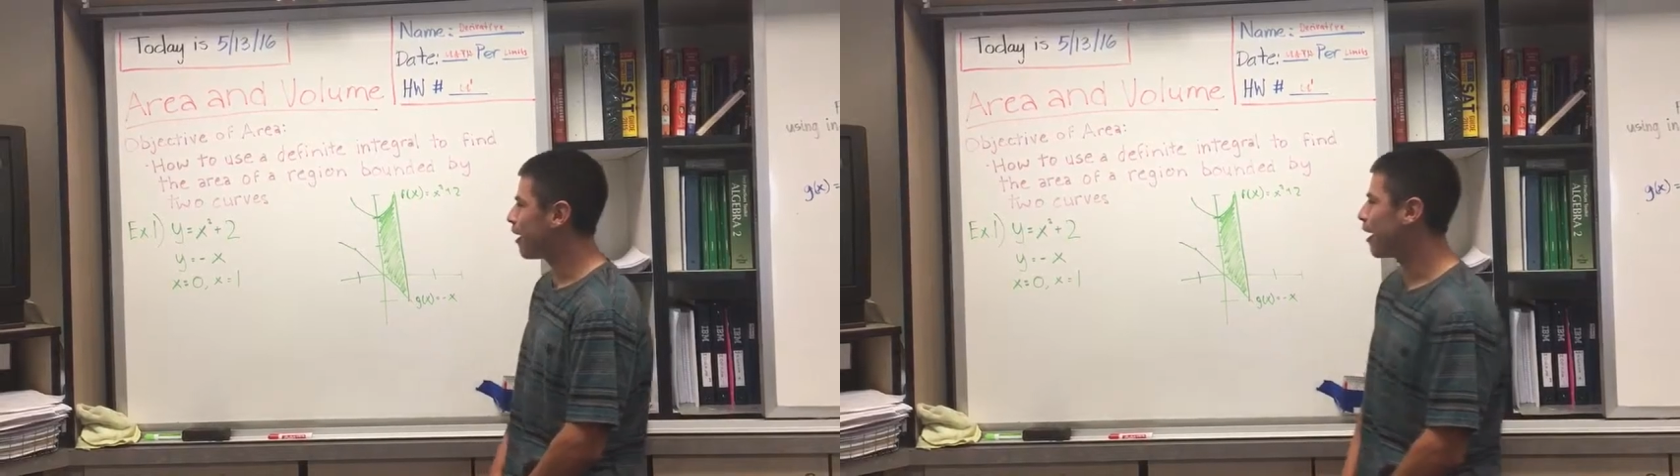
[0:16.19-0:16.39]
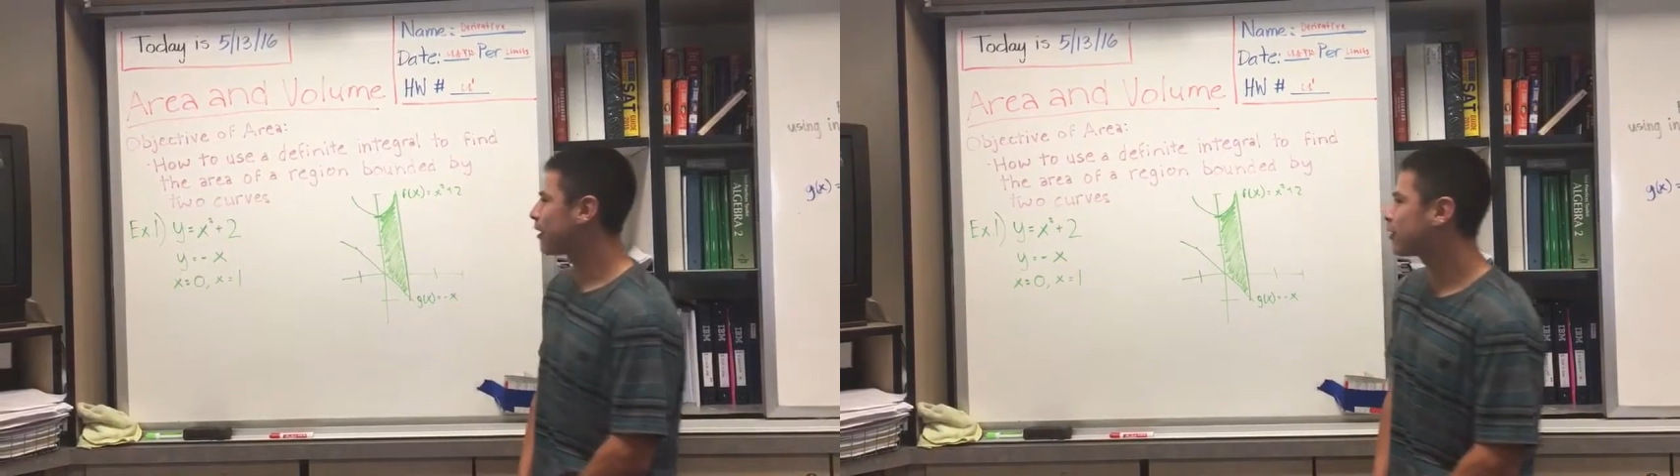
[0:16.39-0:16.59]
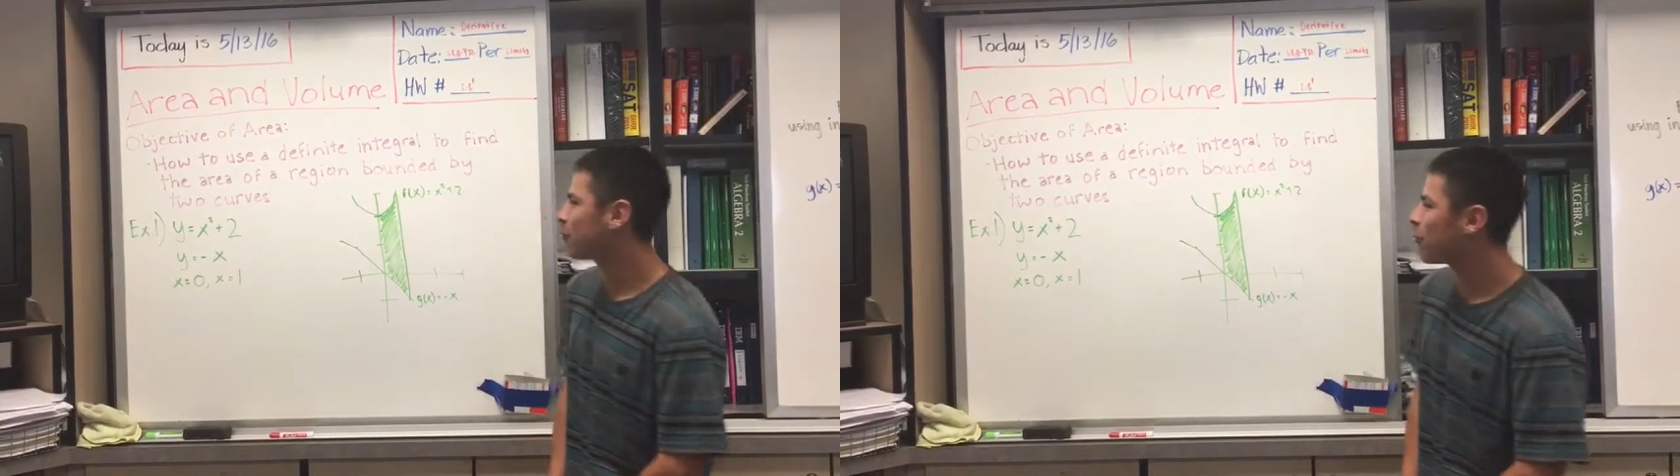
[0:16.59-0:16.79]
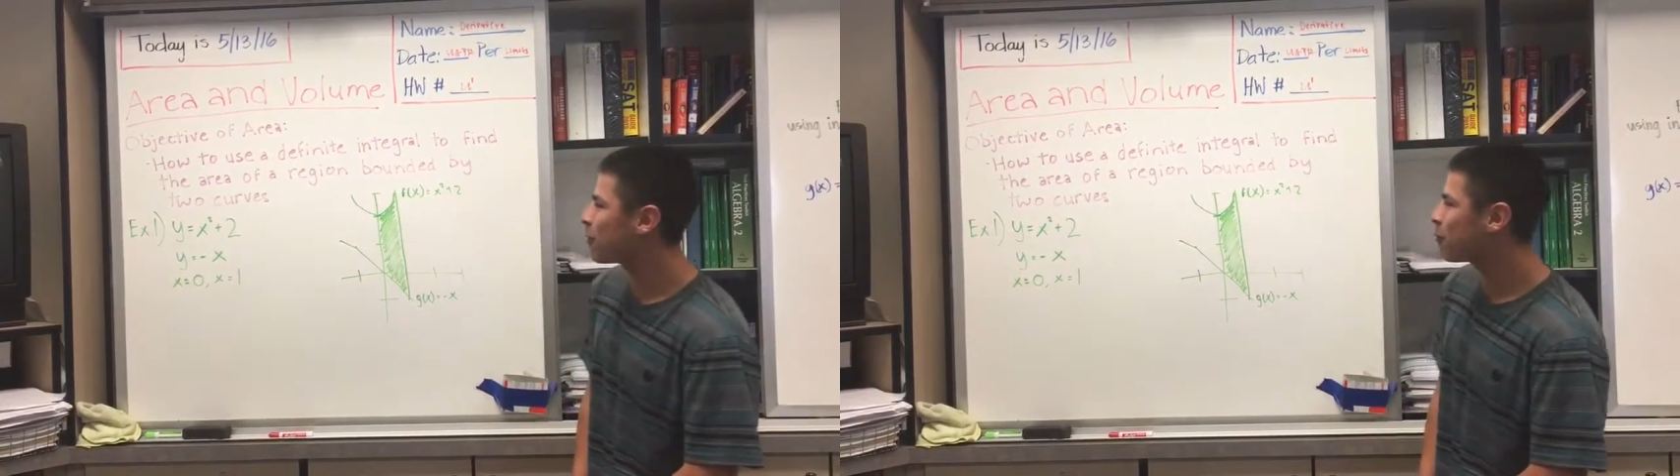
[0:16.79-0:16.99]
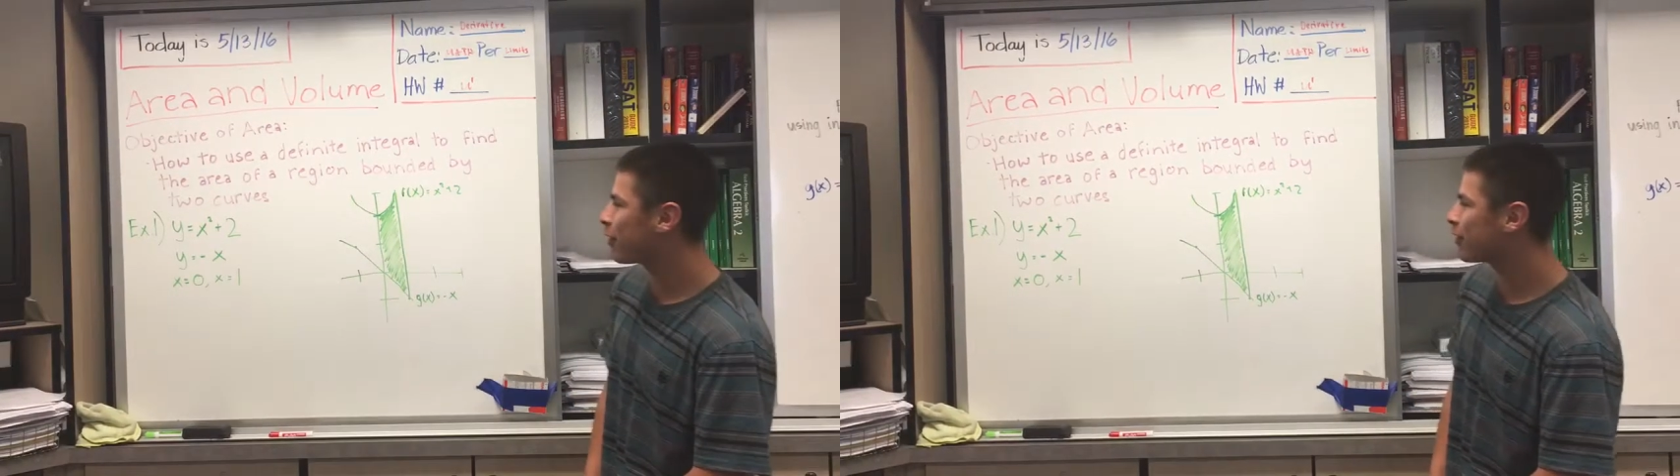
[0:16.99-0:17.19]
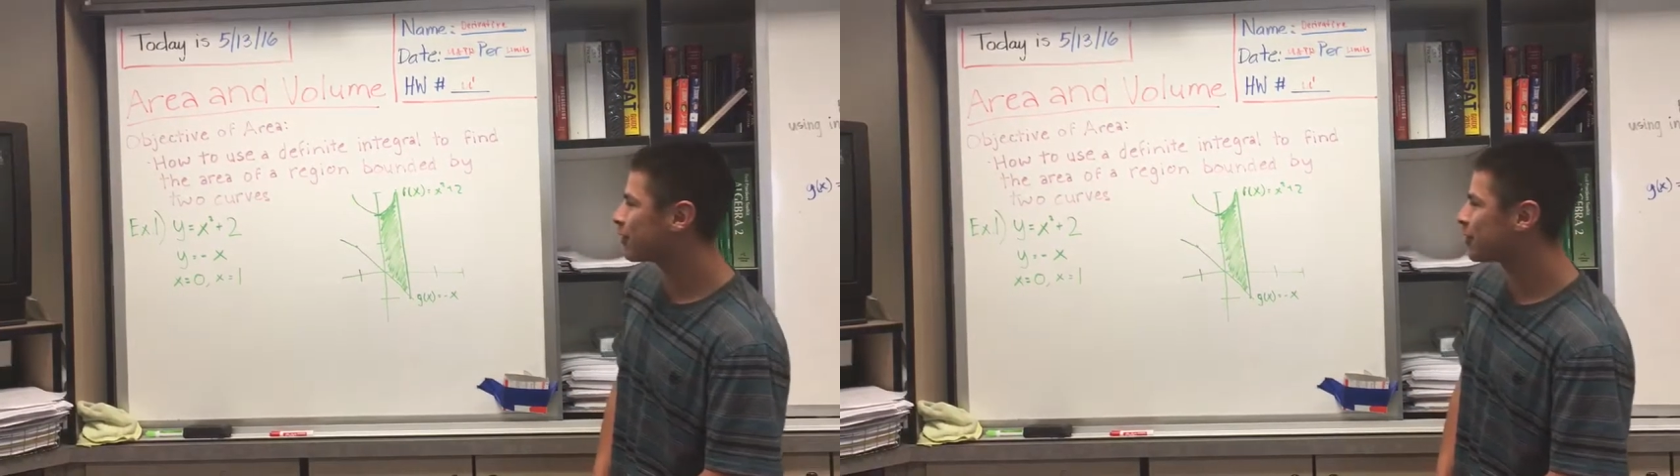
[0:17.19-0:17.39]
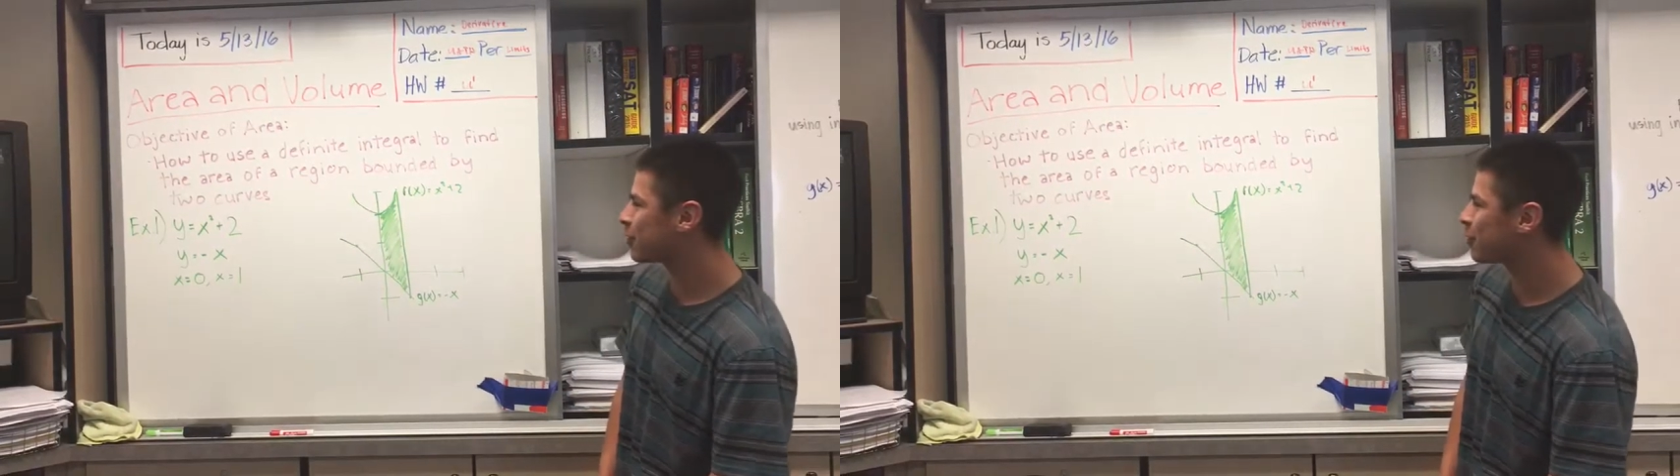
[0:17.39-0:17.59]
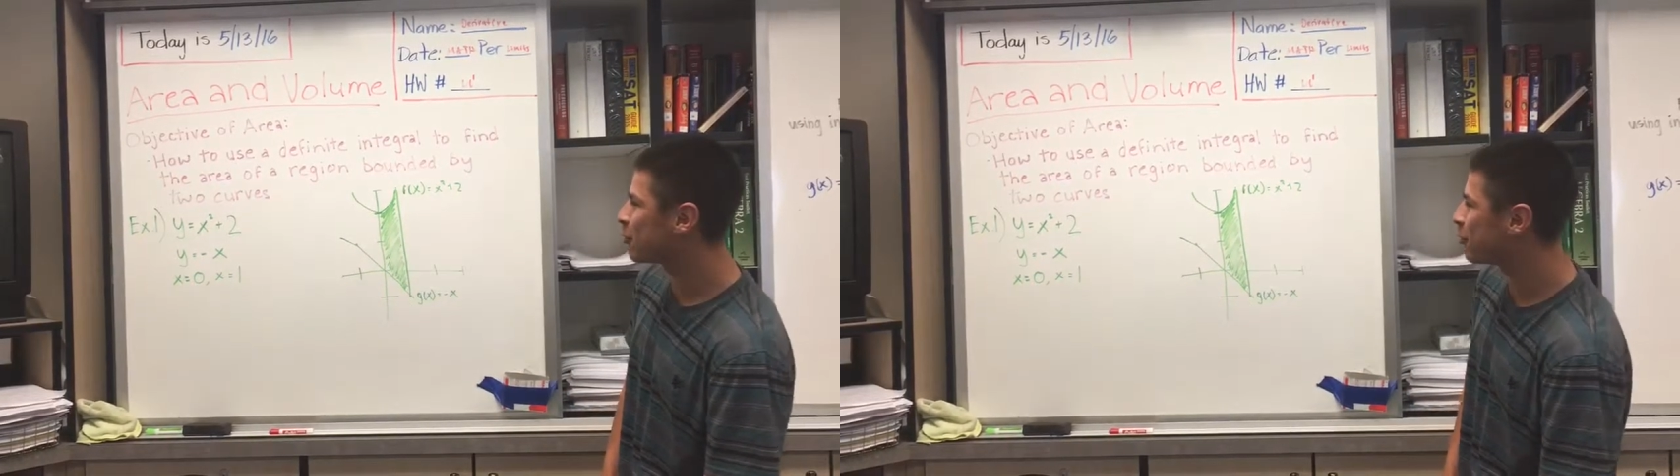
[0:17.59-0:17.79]
x squared plus
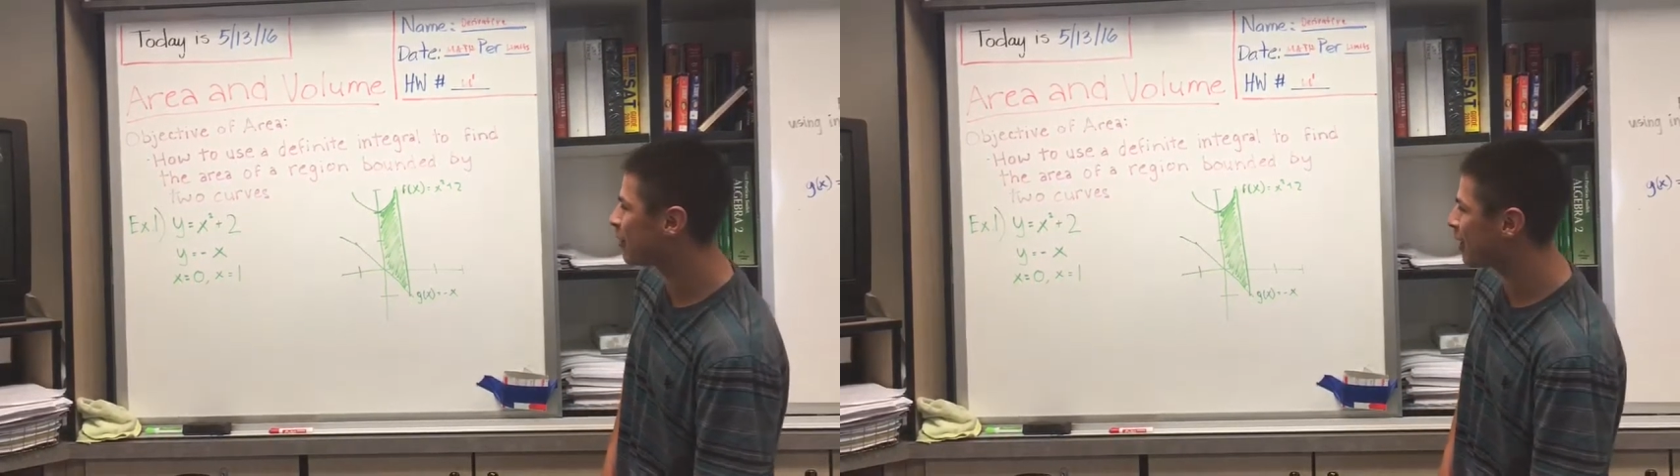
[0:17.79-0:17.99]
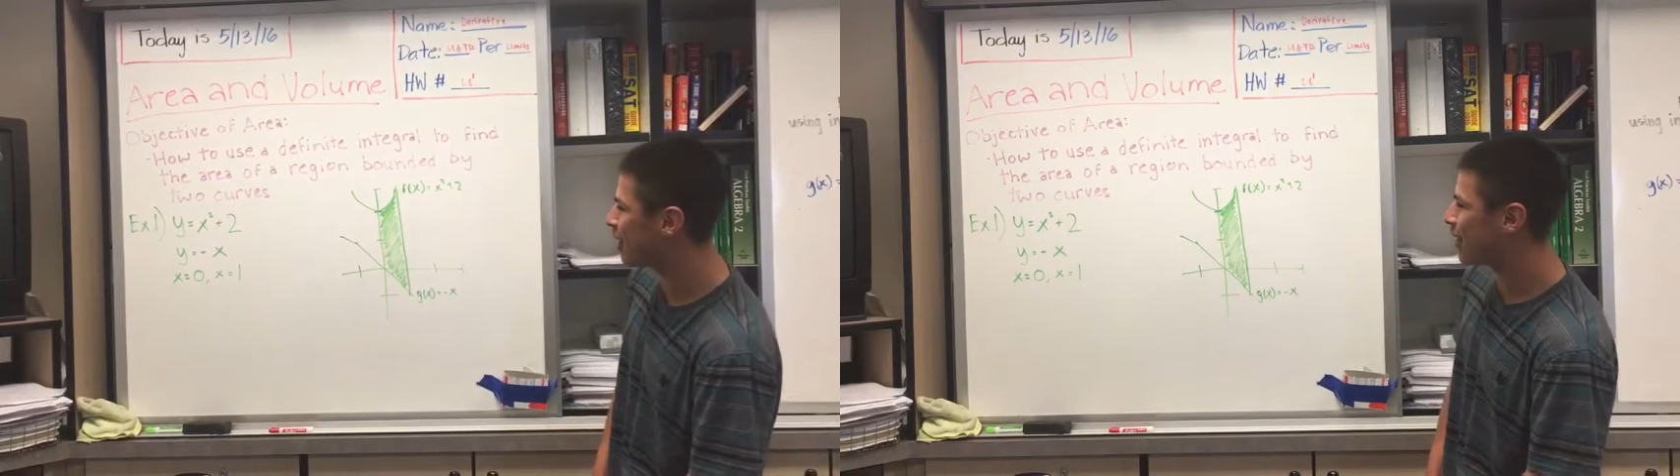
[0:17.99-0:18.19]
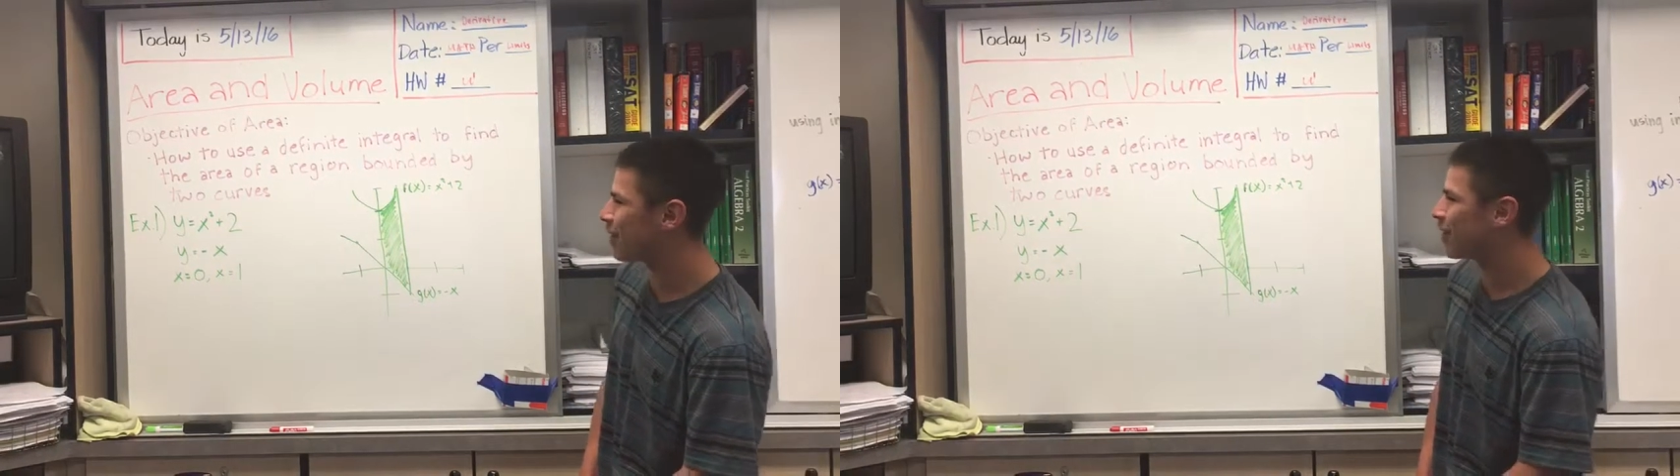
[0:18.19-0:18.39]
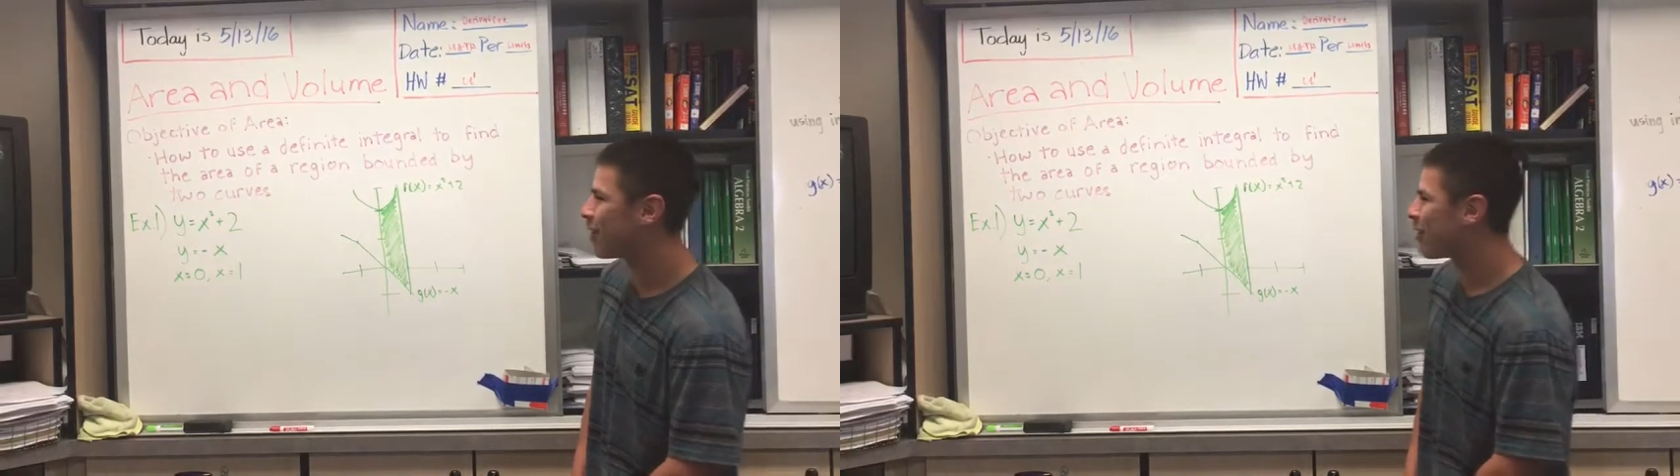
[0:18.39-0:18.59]
2 and